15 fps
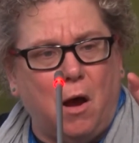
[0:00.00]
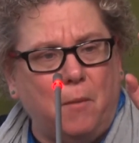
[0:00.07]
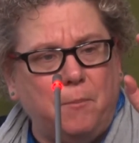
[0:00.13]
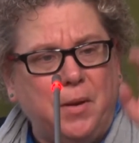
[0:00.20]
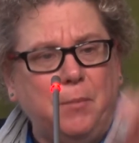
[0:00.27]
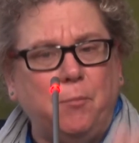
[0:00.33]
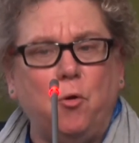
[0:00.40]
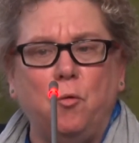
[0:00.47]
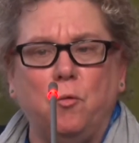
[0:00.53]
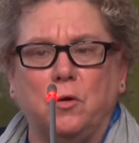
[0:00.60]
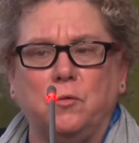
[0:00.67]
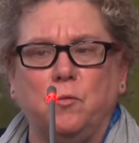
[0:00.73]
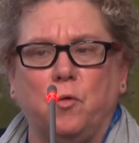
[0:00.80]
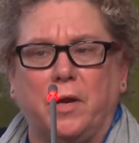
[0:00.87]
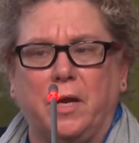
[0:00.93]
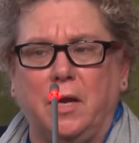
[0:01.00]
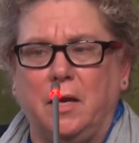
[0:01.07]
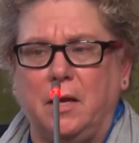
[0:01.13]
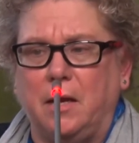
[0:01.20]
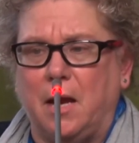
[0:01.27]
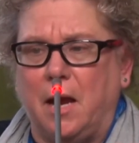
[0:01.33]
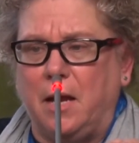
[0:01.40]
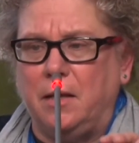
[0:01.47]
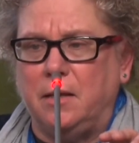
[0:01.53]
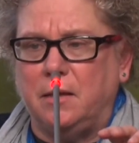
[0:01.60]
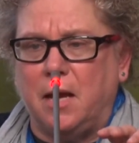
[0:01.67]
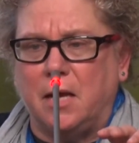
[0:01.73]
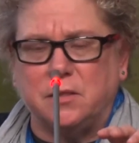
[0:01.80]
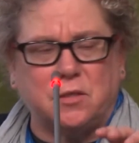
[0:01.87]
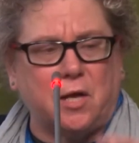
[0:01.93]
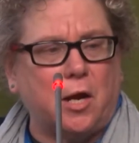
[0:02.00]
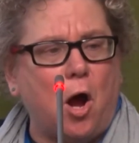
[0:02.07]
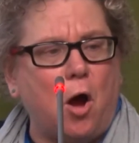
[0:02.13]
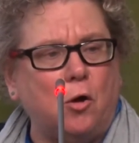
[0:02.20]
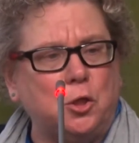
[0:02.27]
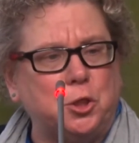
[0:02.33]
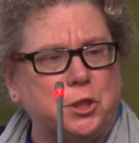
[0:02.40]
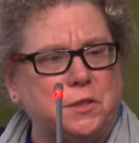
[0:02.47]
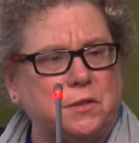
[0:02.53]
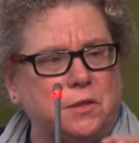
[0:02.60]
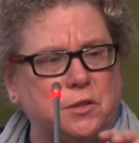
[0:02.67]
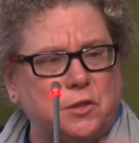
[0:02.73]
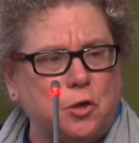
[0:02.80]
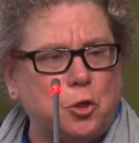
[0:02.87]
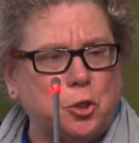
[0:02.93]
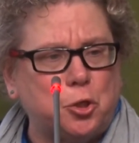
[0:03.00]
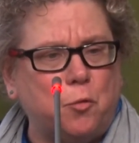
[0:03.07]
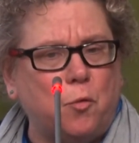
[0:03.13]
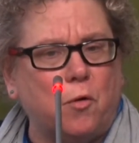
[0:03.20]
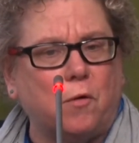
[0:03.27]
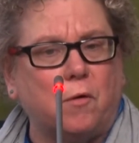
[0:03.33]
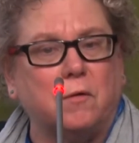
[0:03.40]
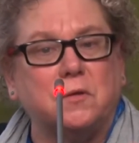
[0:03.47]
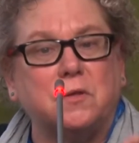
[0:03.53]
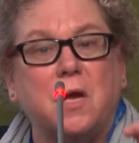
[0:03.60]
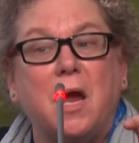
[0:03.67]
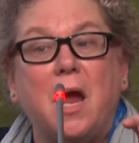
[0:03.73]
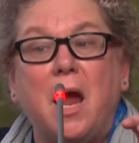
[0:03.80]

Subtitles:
people who were working as psychologists and social workers,